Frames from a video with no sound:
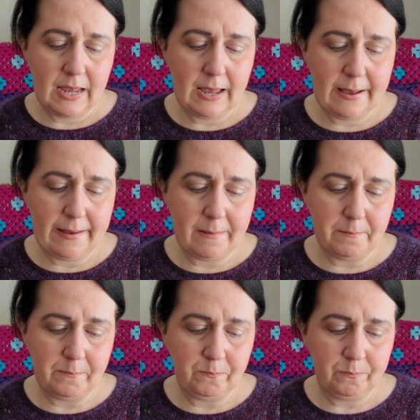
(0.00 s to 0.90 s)

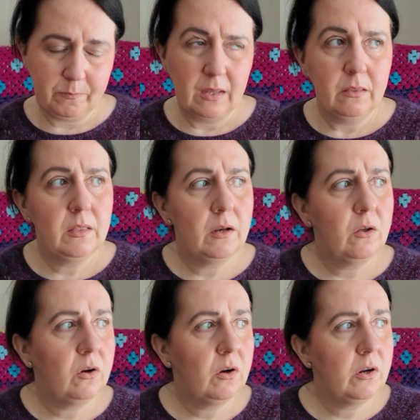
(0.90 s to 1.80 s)
The
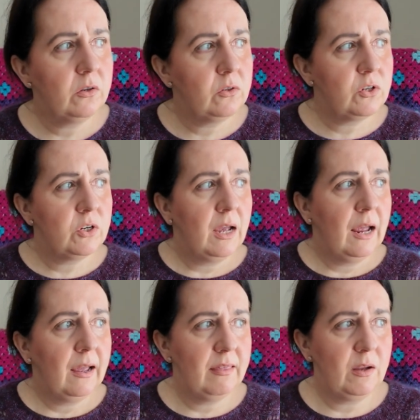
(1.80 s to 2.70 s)
large
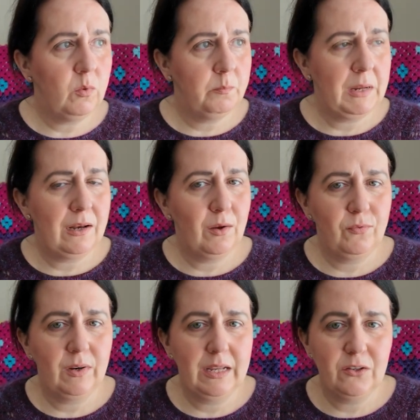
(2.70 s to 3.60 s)
I think would be
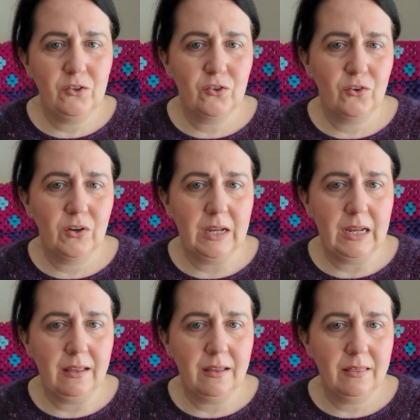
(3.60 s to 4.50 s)
lovely
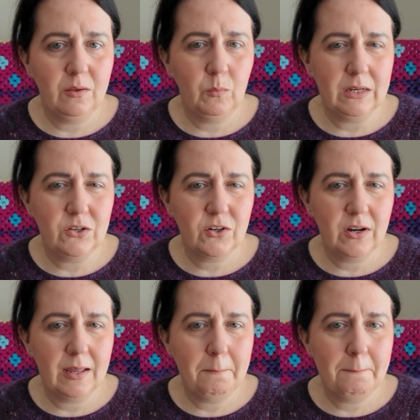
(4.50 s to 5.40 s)
during the winter,
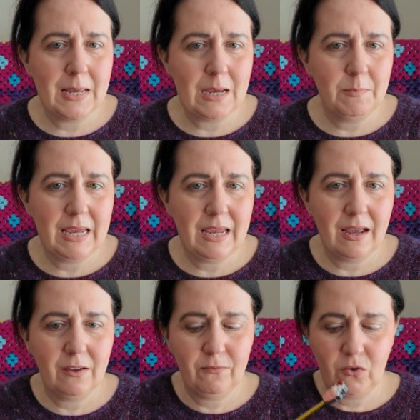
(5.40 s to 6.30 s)
and maybe
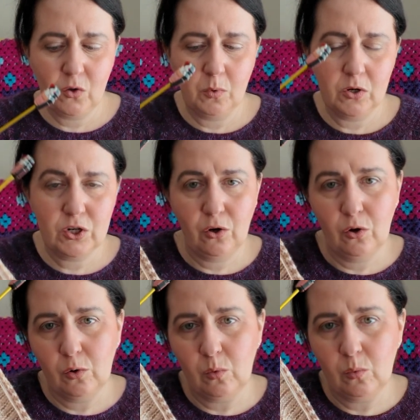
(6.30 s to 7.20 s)
if you were to
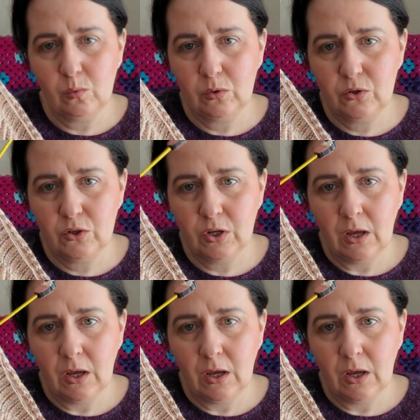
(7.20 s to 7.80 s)
hold